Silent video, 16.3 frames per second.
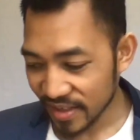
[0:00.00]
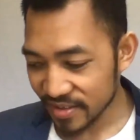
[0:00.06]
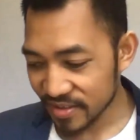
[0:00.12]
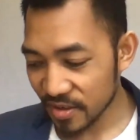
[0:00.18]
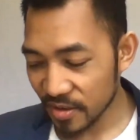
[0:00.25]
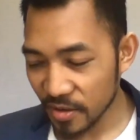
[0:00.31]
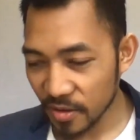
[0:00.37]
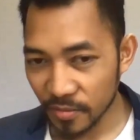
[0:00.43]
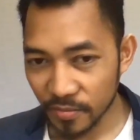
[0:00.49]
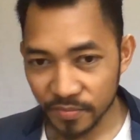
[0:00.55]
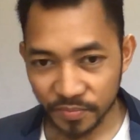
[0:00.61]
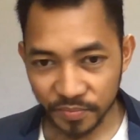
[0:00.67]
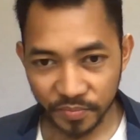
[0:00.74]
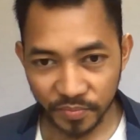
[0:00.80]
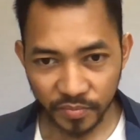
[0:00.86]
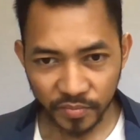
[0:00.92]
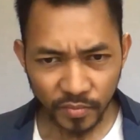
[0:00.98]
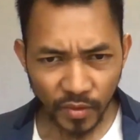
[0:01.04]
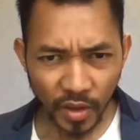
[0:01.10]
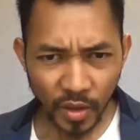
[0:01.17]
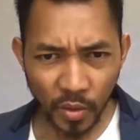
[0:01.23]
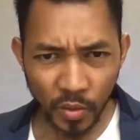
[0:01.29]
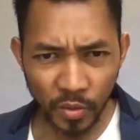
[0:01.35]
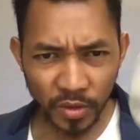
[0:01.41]
so
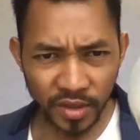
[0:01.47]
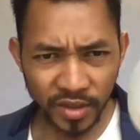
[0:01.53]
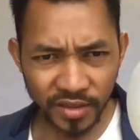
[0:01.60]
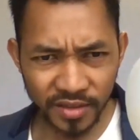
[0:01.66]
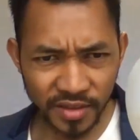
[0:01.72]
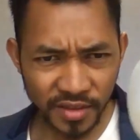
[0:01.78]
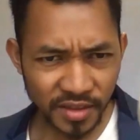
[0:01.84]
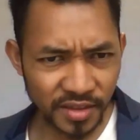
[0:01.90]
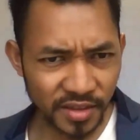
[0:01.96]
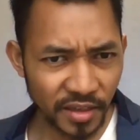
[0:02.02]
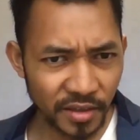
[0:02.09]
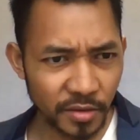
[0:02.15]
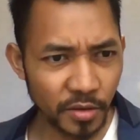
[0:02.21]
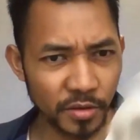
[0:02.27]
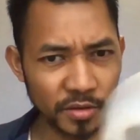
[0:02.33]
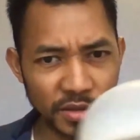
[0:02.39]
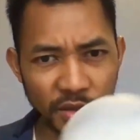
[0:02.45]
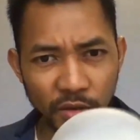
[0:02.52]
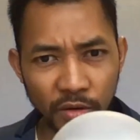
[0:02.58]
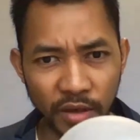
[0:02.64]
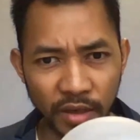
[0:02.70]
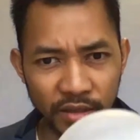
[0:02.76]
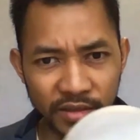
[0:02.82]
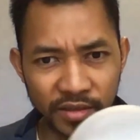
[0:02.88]
what does this thing do? So
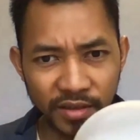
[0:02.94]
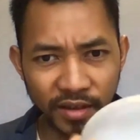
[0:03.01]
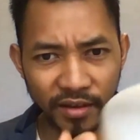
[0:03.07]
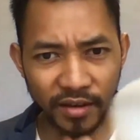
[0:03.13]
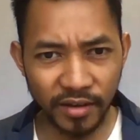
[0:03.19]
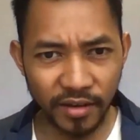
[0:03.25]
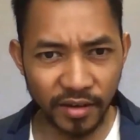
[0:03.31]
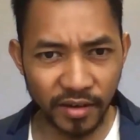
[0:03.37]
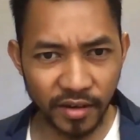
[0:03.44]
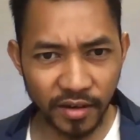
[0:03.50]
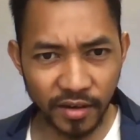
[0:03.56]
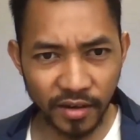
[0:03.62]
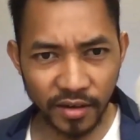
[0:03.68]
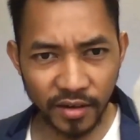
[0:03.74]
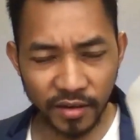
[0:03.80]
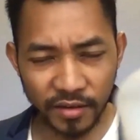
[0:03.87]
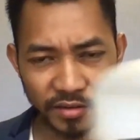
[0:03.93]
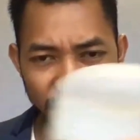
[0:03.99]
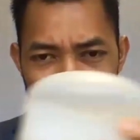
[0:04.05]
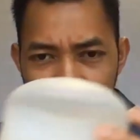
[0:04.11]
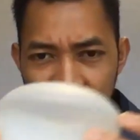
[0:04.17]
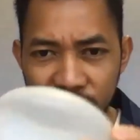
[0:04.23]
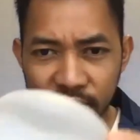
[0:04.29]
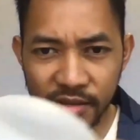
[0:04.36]
it's like a
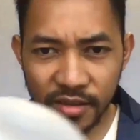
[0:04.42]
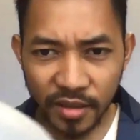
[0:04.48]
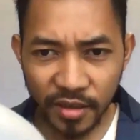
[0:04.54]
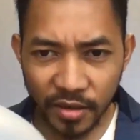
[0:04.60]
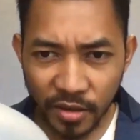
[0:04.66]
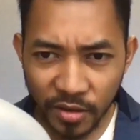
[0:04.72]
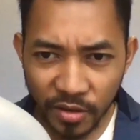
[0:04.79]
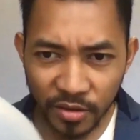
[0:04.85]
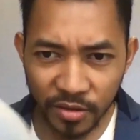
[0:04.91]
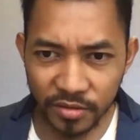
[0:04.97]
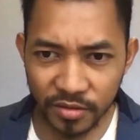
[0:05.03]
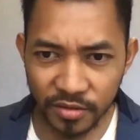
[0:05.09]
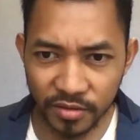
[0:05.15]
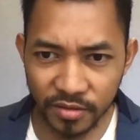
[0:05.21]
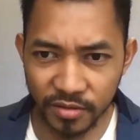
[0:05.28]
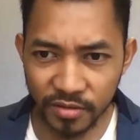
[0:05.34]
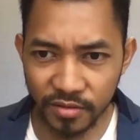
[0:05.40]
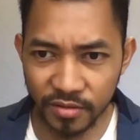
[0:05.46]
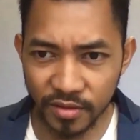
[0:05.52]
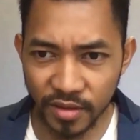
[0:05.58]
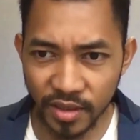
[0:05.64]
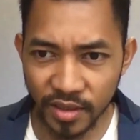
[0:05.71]
silicone